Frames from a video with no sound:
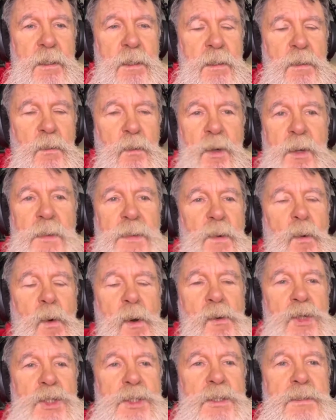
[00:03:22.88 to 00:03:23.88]
of the
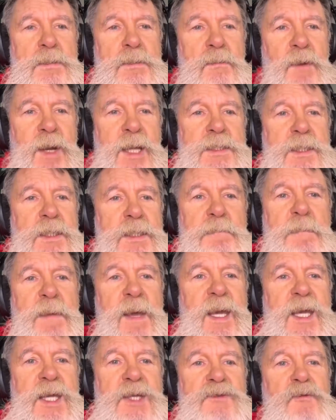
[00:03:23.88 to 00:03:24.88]
world's wrestlers'
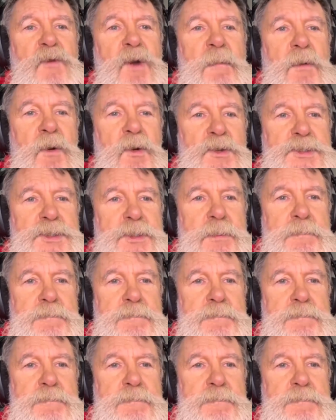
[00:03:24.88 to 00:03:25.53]
biggest ribbers.